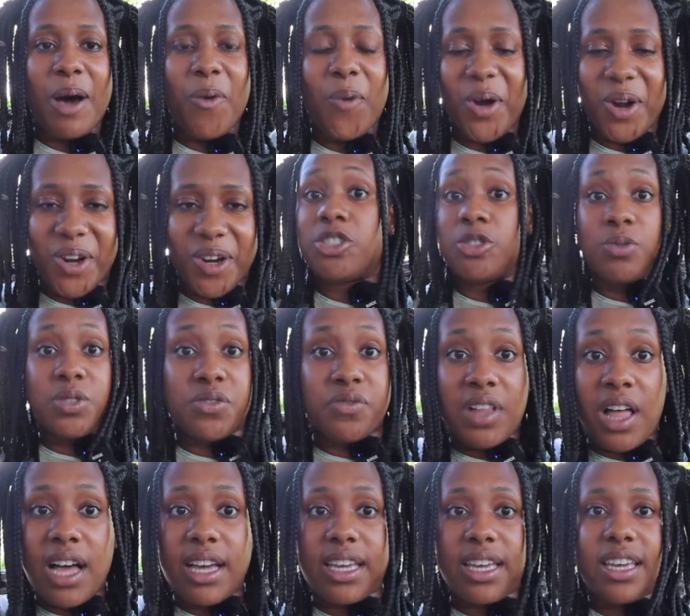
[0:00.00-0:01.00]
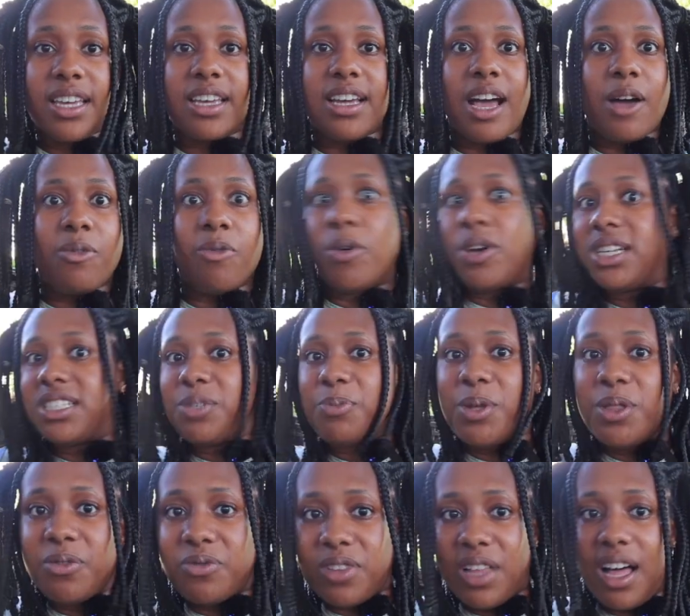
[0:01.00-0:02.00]
work. Angel was vlogging. I wanted to
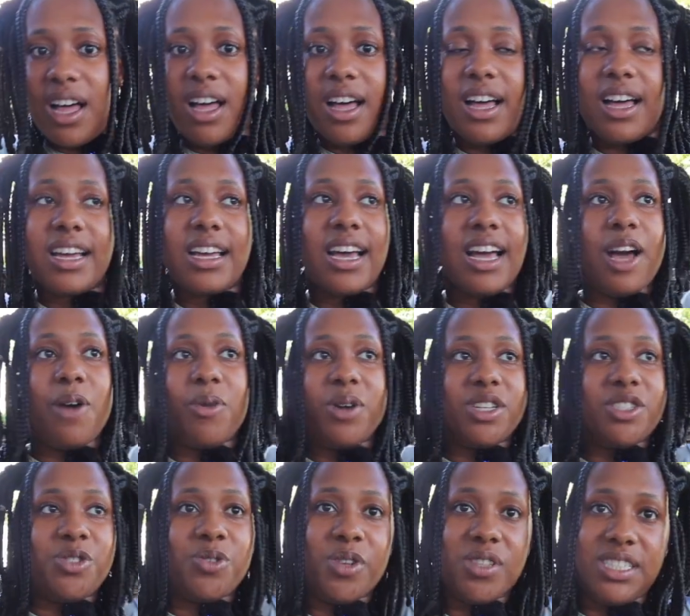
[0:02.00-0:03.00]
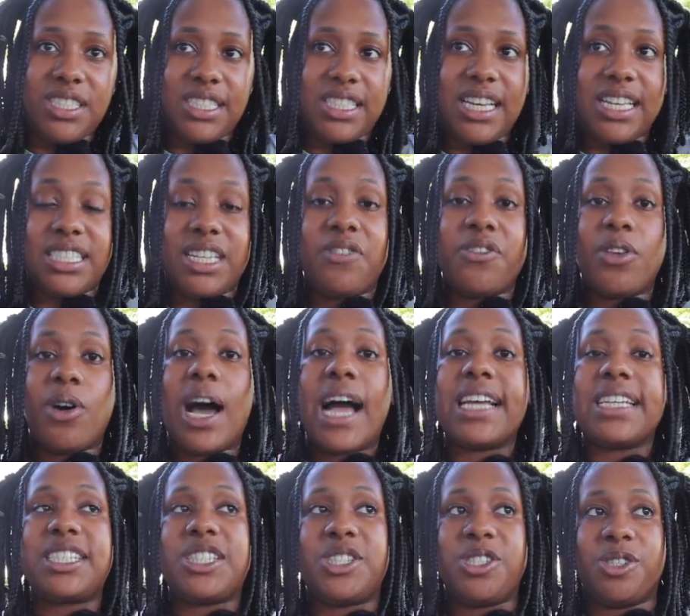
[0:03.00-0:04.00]
be in the vlog. I wanted to do all these things, even though
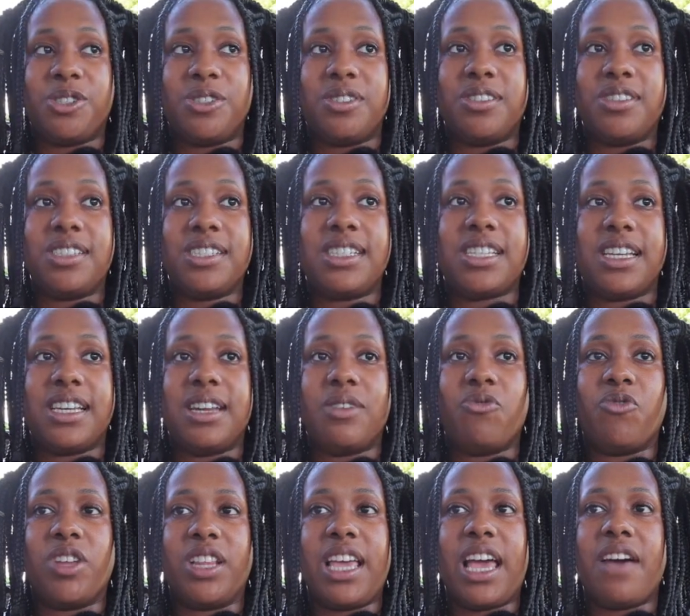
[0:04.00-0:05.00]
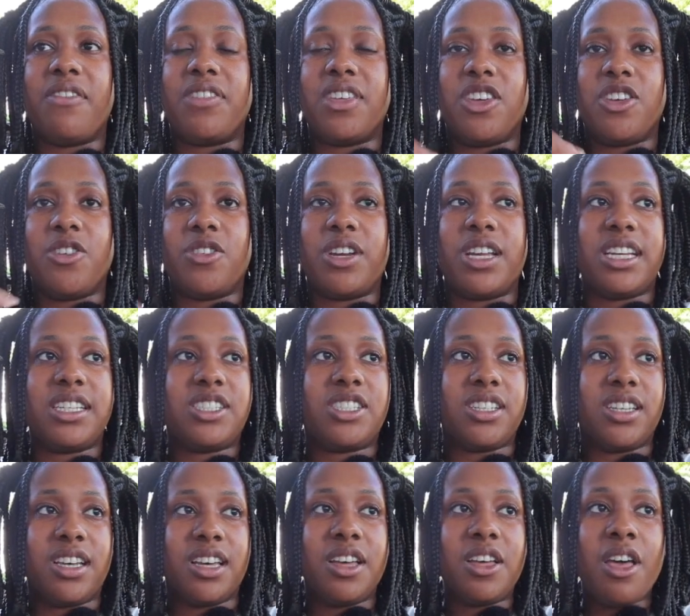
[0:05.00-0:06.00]
I still didn't really have the yearning
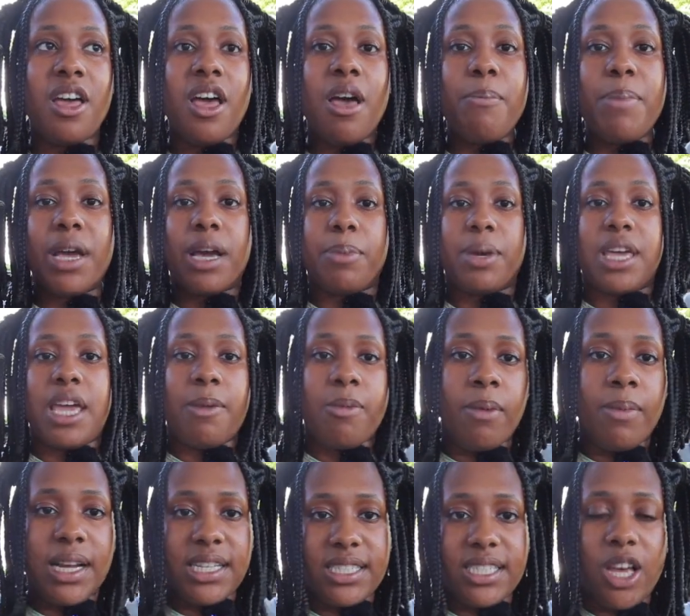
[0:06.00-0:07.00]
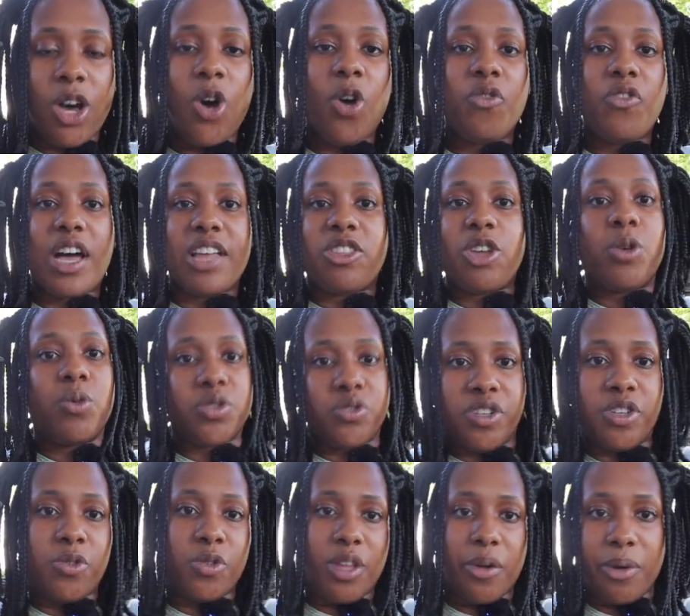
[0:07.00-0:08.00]
to pick up a camera myself. I thought it was
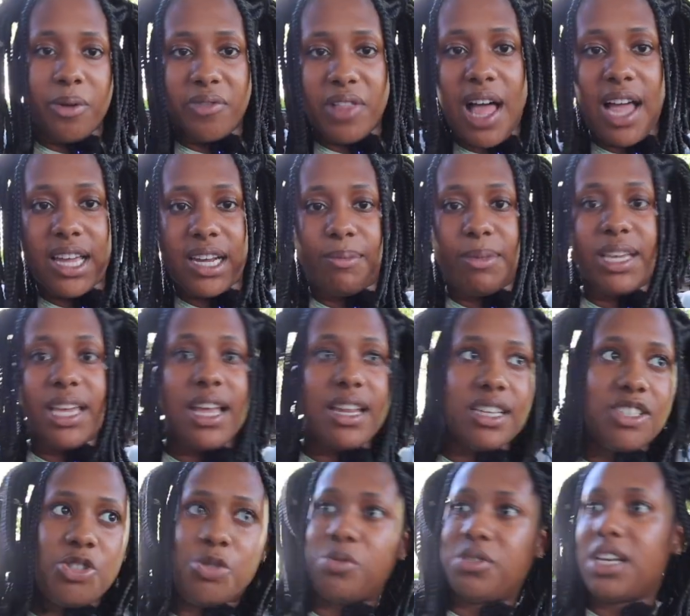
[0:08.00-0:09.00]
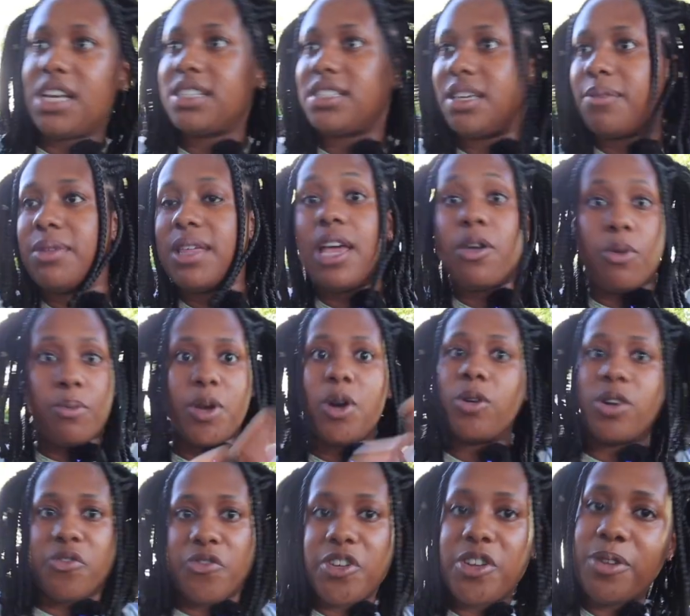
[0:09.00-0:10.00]
really cool that we were vlogging. I'm like, yeah, let's shoot this. Give me that. You want me to
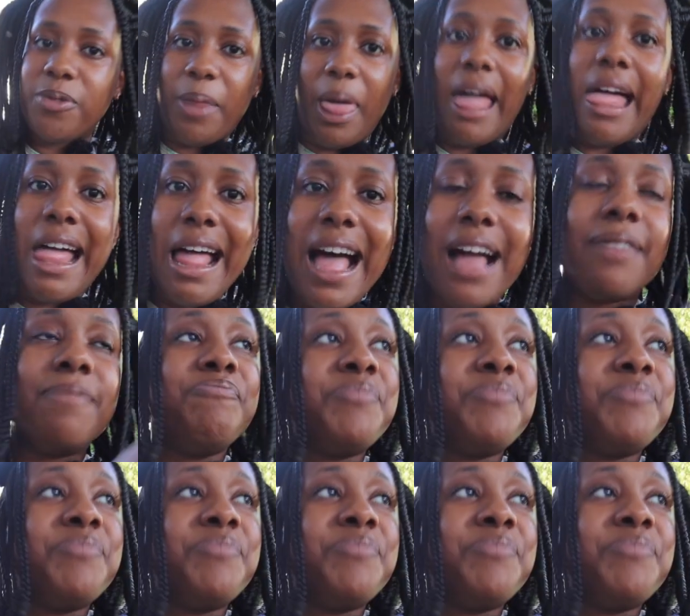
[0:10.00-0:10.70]
hold it for you? Blah.